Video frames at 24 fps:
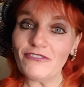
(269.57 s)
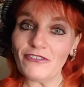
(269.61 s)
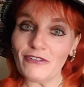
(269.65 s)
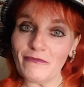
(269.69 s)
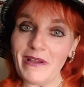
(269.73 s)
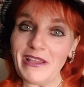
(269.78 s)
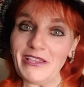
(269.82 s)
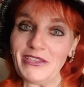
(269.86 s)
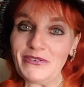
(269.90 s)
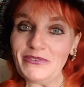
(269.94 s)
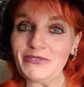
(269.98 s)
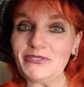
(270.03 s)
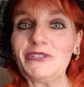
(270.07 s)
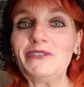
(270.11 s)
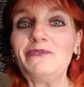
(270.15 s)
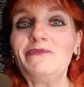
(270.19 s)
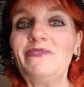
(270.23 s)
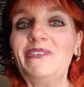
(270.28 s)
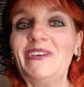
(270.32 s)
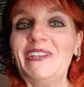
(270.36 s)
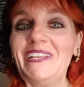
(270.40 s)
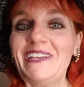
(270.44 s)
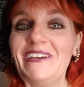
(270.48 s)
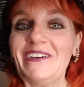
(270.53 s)
for my
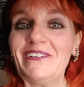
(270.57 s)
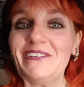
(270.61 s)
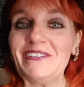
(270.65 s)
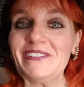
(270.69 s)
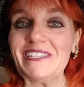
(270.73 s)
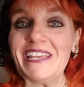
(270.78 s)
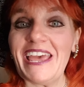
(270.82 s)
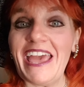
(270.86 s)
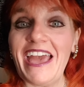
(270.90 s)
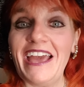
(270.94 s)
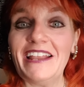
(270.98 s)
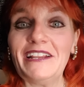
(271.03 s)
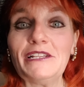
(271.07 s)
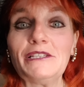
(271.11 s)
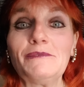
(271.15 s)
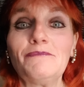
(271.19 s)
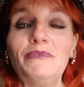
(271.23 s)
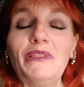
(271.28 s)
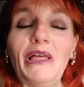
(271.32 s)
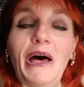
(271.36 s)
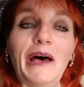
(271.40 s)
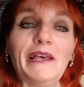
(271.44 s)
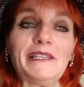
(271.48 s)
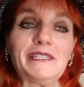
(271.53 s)
YouTube videos, and it's
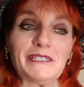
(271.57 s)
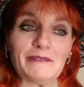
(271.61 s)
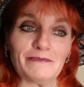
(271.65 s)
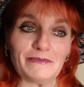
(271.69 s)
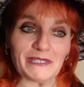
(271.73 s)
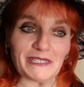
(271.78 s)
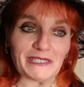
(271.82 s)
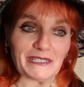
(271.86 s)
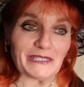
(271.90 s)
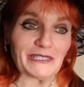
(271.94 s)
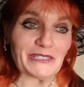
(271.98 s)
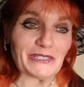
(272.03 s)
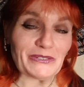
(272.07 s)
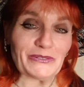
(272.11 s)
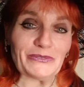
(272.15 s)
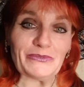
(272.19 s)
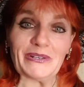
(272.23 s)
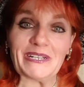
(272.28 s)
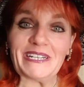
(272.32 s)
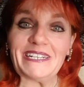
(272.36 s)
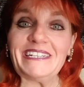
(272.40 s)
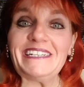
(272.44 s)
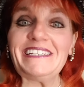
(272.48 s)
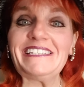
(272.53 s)
blossomed into
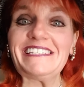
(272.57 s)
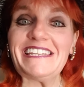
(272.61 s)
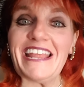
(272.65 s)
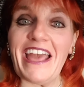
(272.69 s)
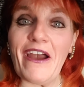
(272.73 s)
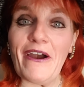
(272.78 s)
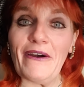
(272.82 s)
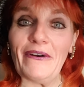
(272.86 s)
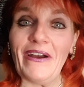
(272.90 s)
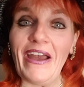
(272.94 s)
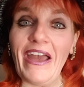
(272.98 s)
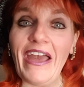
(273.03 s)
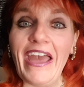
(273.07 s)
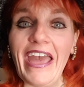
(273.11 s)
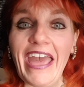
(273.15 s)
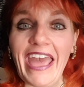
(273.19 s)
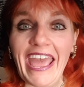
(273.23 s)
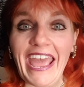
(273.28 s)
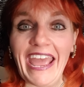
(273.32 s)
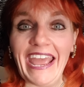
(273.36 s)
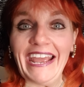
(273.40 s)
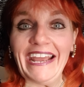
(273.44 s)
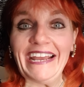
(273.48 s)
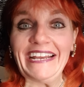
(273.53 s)
what it is now,
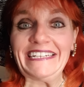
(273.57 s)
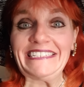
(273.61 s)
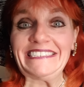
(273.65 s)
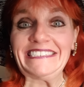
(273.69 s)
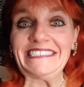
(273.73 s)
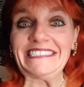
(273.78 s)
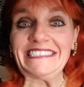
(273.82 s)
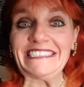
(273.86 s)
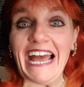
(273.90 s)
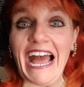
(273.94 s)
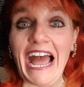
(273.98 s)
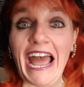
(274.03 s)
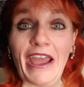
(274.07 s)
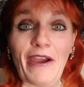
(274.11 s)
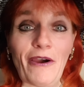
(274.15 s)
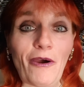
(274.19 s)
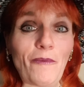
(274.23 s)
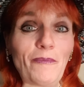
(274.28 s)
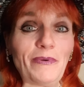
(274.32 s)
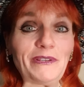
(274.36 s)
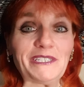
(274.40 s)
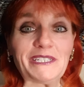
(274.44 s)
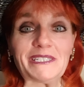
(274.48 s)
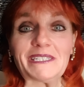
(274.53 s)
and I
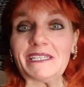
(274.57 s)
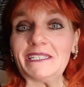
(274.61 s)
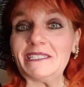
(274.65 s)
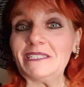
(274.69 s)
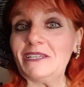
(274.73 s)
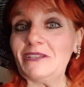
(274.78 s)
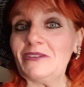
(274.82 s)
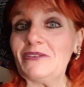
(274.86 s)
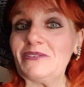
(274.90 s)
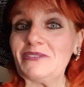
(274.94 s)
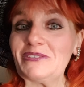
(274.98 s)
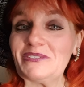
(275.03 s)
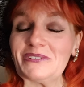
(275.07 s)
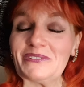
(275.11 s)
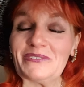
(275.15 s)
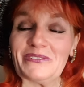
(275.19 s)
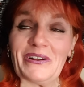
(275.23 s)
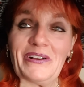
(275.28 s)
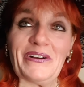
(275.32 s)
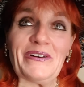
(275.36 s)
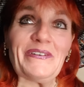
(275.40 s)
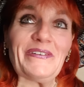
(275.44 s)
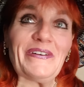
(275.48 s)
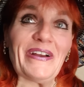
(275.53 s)
hope it just continues to
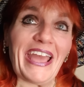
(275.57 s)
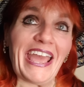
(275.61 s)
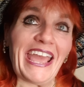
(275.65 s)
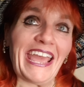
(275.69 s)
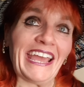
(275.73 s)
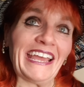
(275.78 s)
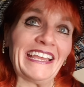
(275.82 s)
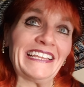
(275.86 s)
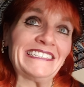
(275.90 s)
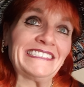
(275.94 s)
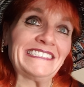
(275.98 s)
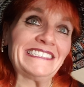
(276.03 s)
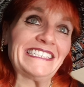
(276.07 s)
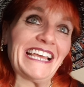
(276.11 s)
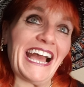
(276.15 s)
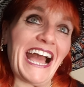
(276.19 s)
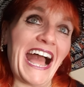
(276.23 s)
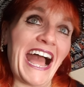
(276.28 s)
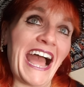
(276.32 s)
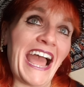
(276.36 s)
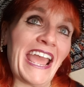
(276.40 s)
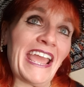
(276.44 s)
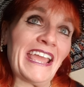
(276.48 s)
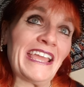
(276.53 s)
grow, and
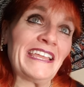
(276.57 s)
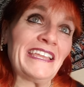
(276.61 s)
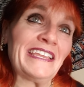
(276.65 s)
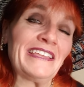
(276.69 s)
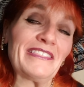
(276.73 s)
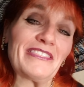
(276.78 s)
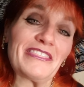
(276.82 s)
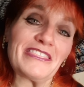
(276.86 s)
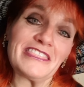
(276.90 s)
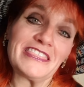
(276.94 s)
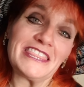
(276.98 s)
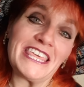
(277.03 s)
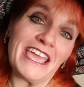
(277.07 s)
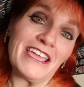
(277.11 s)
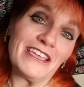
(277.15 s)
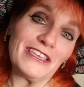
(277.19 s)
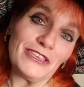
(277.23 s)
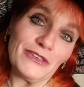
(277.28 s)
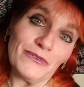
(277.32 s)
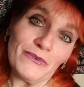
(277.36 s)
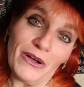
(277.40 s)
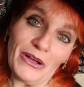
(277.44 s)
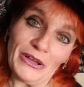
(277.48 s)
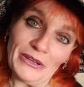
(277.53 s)
I
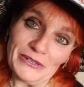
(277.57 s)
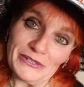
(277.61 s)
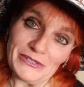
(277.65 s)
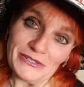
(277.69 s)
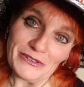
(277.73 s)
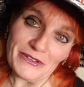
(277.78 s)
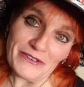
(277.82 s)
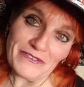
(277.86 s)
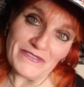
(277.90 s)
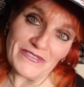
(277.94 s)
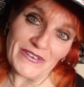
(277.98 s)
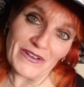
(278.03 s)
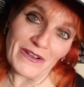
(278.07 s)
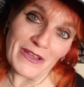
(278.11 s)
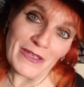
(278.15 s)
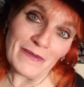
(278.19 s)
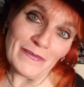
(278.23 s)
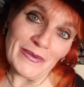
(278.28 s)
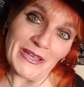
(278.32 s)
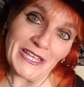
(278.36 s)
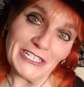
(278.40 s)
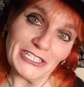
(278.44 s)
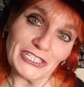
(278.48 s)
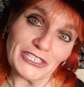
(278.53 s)
thank you all so very
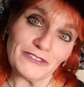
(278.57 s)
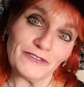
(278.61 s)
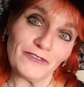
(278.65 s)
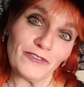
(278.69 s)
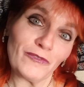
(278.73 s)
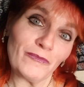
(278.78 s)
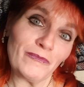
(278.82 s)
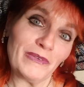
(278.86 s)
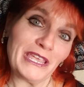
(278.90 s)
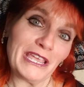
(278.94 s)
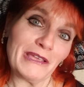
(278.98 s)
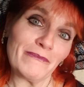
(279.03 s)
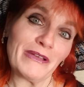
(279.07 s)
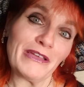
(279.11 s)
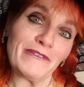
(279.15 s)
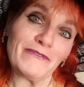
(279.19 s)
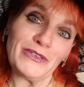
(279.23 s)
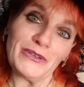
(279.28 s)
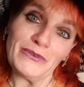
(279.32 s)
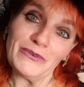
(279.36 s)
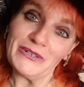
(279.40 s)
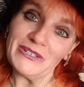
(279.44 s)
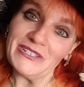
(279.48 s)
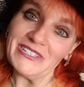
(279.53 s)
much for being my
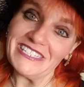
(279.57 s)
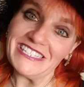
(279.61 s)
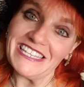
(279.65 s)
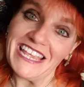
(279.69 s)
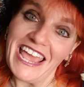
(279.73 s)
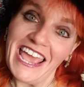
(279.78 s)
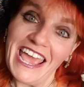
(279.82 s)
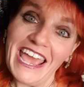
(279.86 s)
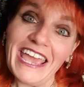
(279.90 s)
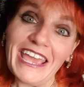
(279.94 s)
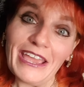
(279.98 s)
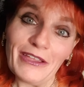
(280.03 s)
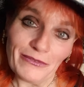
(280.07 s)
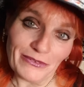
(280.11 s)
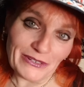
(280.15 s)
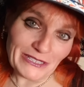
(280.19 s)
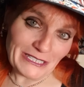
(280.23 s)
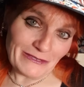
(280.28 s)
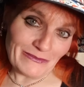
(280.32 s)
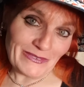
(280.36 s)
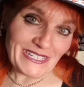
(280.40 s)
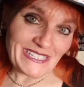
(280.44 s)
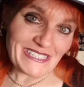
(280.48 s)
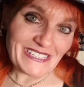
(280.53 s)
viewers. It
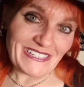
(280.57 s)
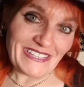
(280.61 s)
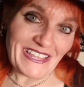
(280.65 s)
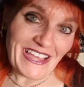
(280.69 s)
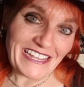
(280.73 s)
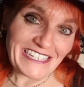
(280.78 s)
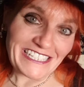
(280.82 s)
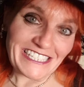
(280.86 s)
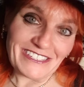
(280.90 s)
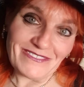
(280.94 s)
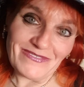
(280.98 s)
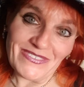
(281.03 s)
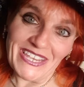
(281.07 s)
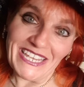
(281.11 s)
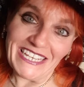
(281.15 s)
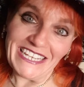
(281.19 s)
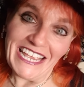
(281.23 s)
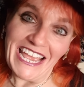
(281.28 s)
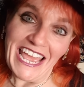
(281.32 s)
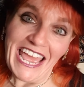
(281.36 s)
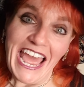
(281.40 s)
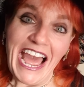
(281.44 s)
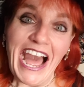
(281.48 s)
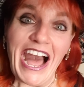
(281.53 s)
really means a lot to me.
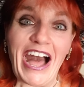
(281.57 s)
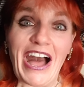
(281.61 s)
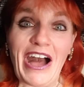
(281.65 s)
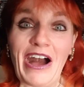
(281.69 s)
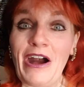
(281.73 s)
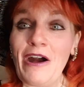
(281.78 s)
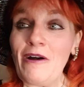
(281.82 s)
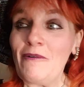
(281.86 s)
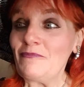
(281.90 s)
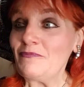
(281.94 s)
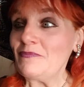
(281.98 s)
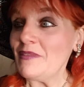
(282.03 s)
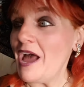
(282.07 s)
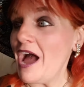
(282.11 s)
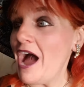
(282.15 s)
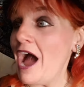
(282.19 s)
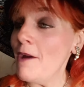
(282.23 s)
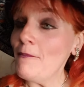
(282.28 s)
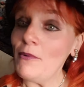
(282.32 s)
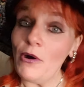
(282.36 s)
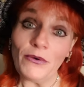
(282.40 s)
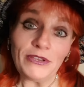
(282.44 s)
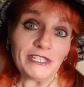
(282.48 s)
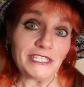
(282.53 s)
I'm
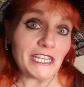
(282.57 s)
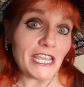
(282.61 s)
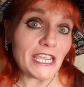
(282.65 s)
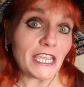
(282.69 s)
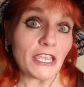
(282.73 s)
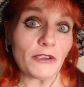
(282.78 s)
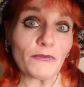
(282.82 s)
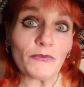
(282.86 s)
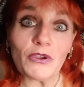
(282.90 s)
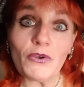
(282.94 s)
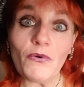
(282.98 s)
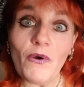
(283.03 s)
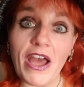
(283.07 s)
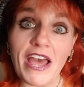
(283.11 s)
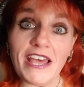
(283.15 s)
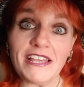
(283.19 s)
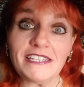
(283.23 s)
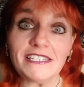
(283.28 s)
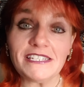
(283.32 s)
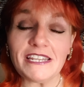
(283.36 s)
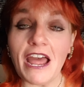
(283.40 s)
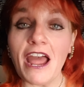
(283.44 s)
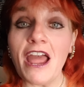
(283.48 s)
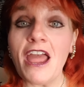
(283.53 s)
always taking
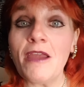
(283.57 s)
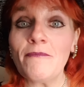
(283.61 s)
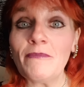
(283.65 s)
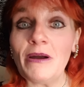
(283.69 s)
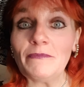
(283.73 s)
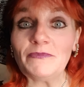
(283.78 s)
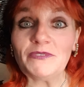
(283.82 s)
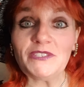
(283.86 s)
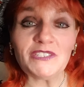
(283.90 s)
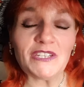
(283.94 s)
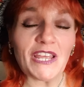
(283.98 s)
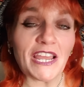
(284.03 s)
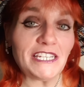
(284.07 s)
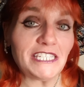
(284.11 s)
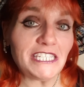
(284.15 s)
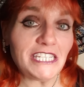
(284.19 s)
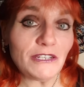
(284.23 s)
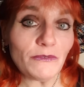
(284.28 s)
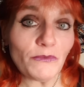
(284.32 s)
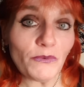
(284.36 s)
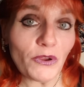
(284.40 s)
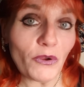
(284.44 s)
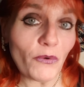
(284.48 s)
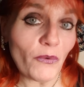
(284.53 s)
requests. I'm up to
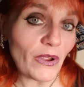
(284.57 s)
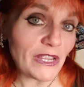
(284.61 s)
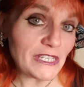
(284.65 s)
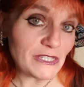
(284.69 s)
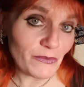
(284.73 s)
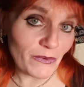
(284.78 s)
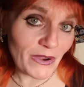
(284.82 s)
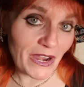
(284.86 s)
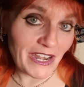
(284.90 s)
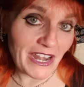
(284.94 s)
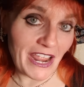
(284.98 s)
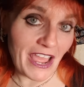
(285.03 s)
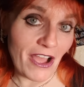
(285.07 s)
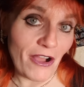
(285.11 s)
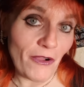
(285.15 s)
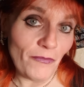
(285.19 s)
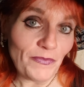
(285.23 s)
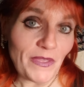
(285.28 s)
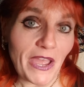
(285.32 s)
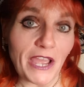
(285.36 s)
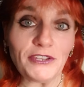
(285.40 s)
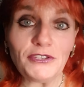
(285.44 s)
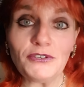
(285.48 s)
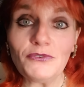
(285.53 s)
19 requests right now.
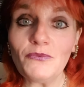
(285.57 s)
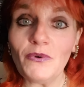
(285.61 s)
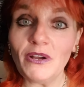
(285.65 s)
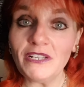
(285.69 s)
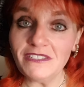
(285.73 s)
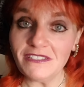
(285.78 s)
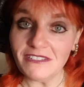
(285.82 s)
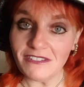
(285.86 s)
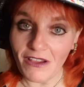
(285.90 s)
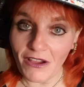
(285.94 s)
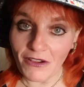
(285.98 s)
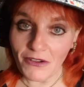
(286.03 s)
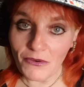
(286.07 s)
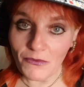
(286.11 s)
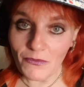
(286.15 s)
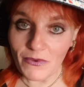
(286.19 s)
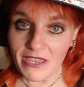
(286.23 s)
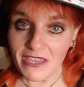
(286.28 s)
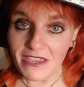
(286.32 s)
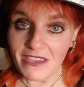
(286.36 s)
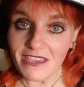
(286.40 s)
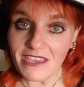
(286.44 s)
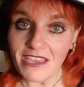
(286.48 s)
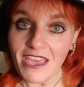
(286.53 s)
I do 1 song a
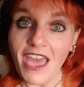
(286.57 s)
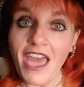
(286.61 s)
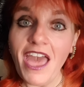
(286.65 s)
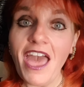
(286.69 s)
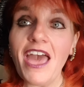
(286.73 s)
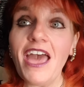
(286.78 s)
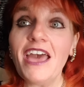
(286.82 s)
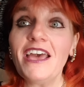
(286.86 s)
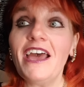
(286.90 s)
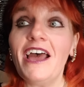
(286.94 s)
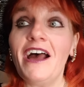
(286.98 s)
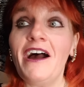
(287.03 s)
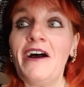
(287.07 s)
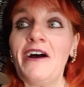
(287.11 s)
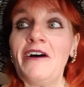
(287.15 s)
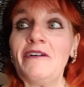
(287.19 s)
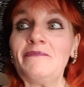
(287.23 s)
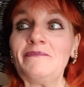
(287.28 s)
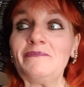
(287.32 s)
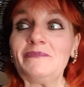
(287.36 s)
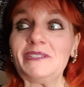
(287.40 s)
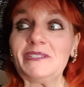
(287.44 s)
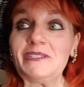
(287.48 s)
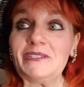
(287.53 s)
week.
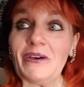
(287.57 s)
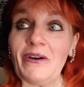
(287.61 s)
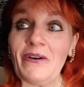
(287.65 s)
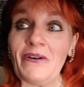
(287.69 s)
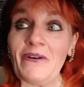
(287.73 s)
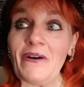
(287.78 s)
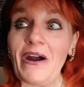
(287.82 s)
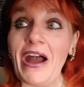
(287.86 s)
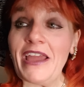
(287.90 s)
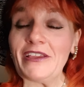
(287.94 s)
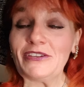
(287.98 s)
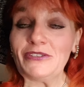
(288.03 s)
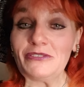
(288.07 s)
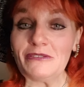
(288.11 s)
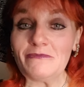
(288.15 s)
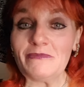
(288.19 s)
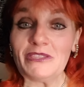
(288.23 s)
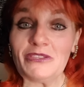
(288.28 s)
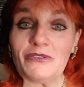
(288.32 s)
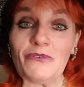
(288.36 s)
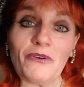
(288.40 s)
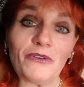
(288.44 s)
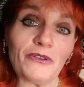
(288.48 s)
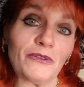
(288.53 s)
So I do them
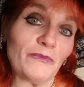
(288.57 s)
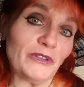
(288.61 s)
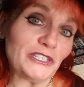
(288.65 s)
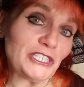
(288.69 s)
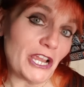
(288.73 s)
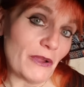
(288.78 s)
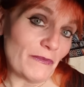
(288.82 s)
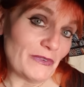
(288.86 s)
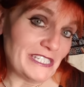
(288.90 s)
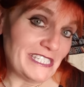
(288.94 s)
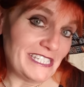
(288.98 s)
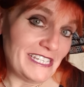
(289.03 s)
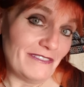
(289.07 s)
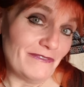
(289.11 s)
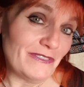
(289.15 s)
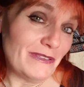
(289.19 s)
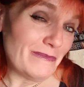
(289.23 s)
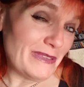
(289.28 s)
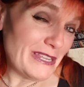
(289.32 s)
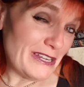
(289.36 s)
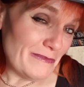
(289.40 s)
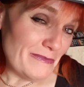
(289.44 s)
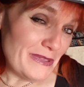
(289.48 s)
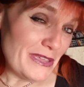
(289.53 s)
in the order in which I receive
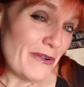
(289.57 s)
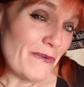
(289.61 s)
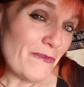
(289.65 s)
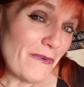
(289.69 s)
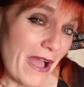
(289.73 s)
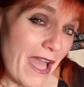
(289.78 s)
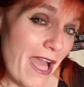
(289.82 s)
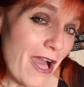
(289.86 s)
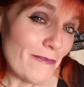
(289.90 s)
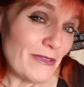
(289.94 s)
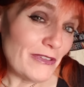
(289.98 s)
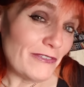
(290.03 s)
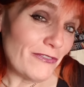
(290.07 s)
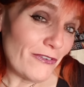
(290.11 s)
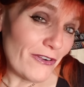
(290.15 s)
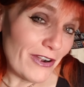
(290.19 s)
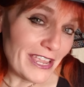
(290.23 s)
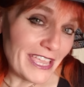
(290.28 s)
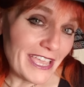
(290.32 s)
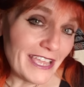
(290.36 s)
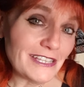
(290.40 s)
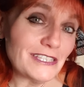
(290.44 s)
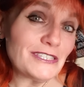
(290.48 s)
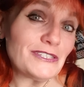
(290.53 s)
them. It'll be a while before
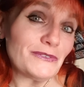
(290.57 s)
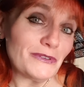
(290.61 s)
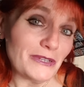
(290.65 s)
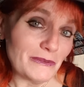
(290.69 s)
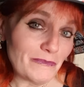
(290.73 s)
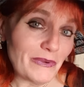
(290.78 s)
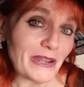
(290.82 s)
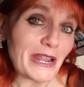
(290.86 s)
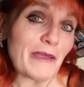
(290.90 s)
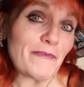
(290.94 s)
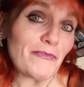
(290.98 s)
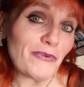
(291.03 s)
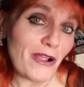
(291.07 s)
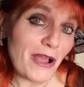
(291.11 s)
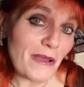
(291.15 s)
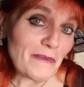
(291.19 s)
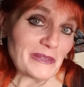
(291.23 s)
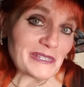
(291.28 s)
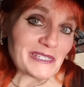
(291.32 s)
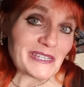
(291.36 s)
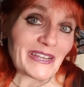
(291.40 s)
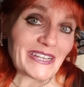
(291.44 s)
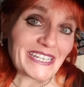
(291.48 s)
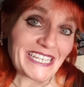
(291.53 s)
I get to it, but I
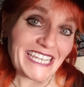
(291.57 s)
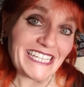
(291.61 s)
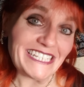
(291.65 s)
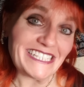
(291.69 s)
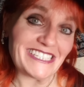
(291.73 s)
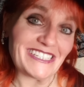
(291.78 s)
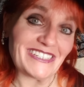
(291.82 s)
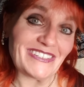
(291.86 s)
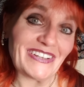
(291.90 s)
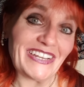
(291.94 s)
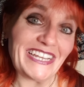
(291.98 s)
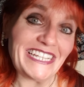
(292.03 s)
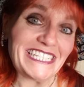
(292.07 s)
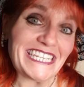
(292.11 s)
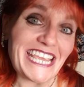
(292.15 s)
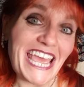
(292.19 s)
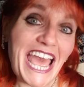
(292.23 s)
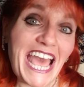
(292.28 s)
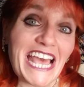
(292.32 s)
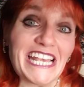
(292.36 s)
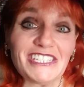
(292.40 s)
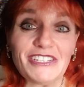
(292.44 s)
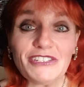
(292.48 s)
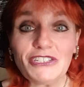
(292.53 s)
promise I'll get to it.
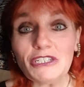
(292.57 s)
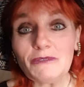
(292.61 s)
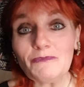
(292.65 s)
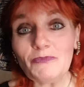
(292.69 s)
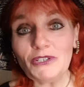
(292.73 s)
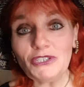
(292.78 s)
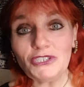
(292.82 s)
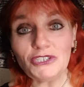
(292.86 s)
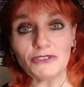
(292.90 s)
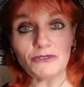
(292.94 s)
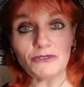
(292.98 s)
So just put